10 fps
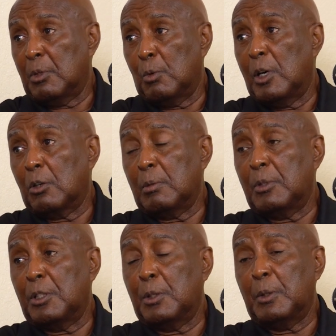you're welcome
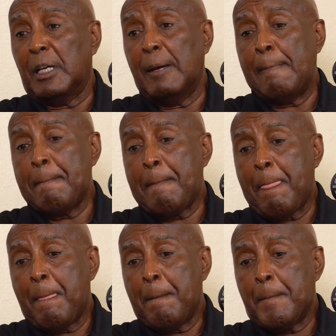to do that.
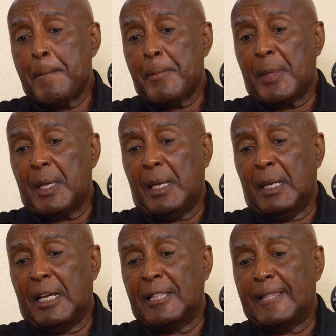
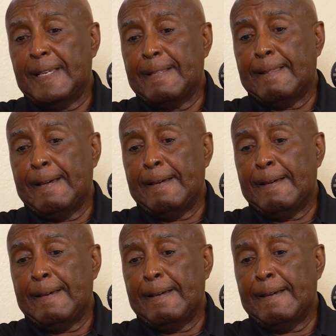And I think